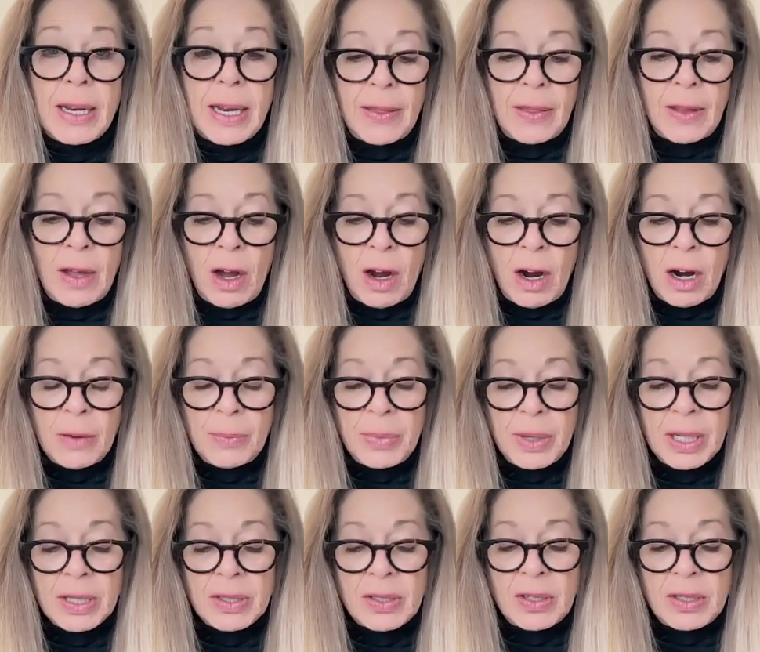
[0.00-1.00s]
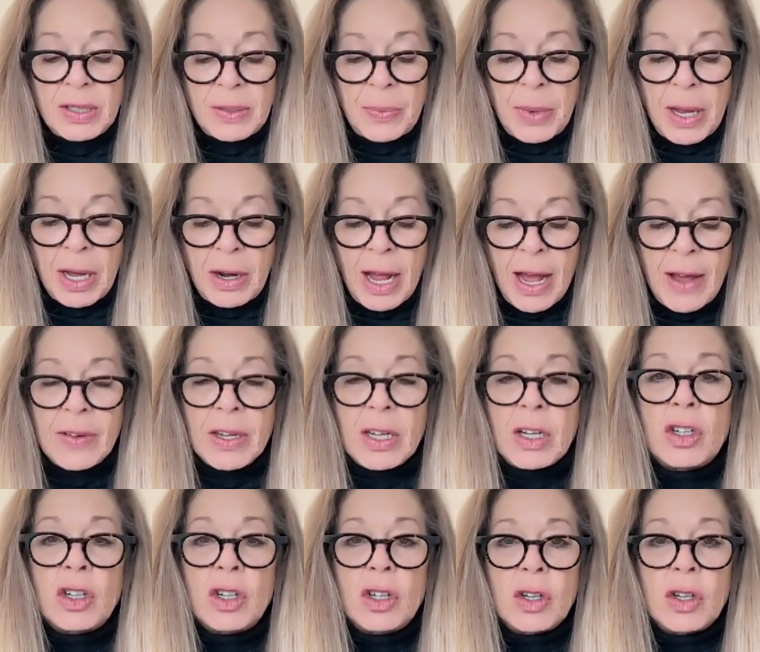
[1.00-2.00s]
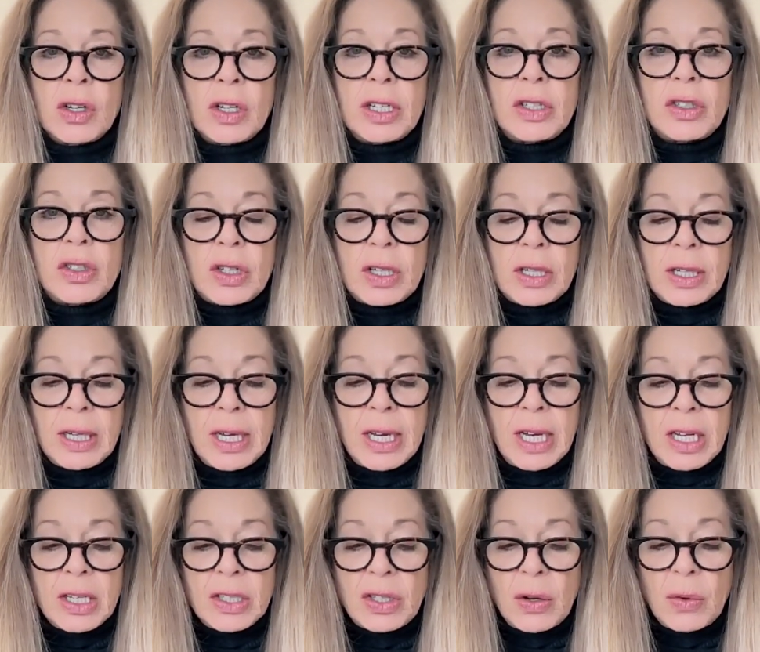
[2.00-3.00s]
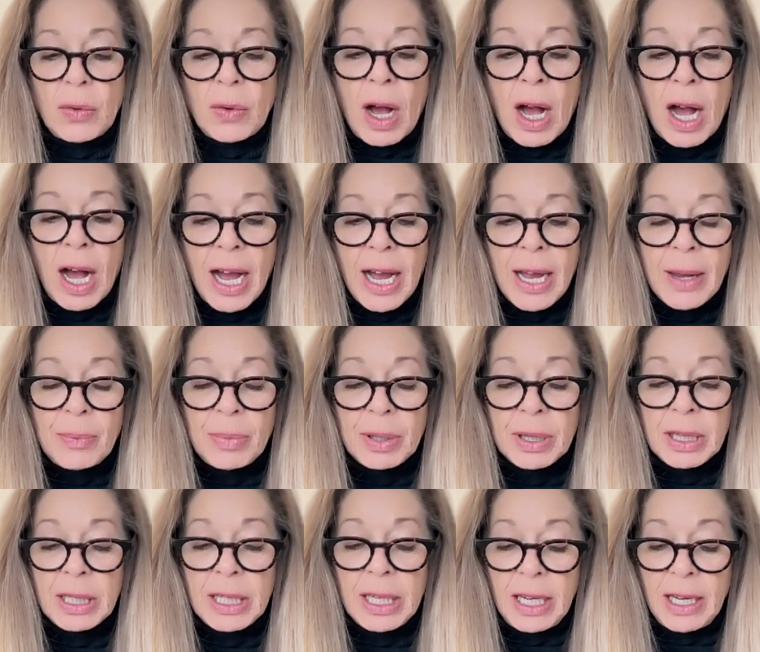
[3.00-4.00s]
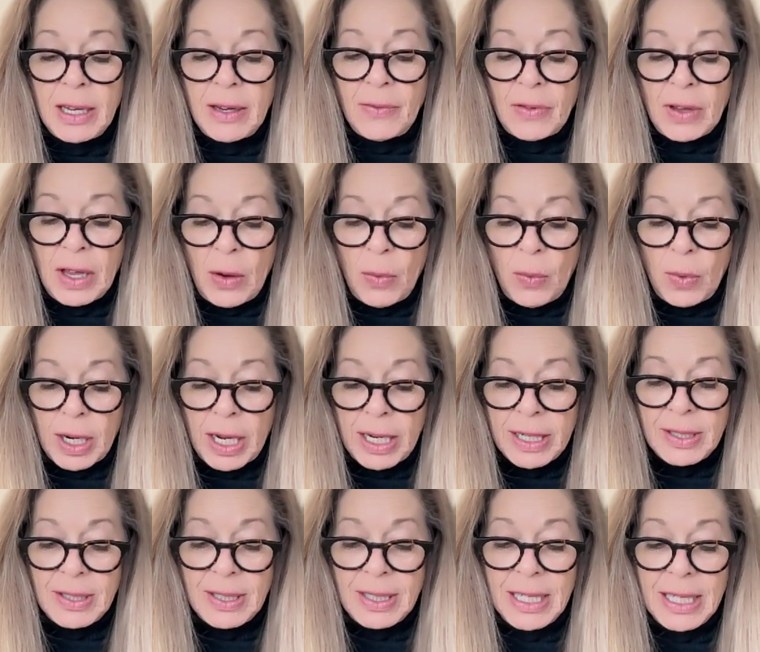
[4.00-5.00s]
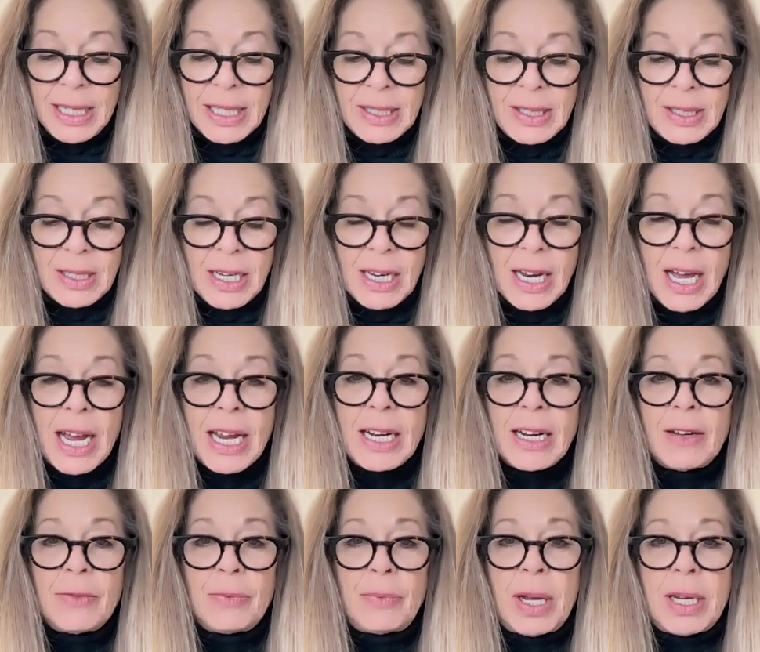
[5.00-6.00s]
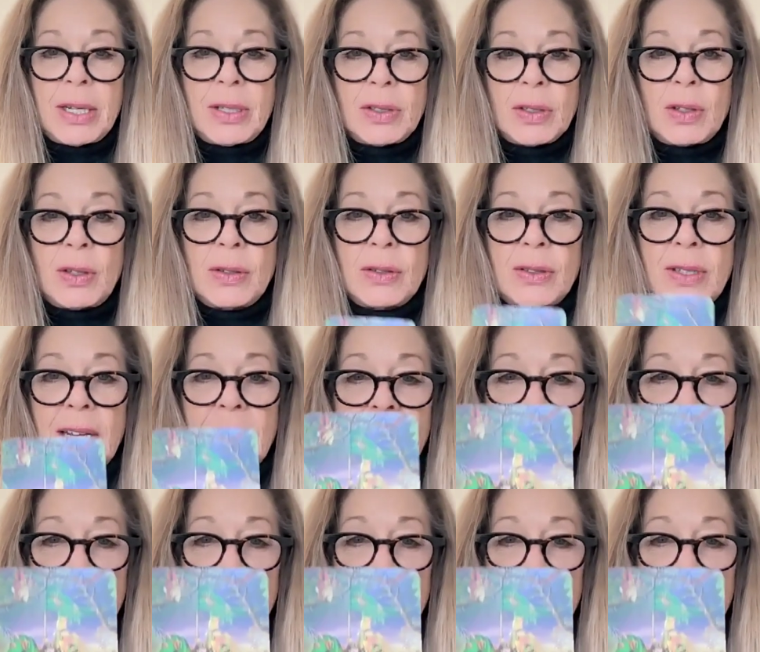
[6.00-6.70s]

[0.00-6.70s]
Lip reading: and the heart because it's about having courage. So I believe when I see this Knight of Pentacles at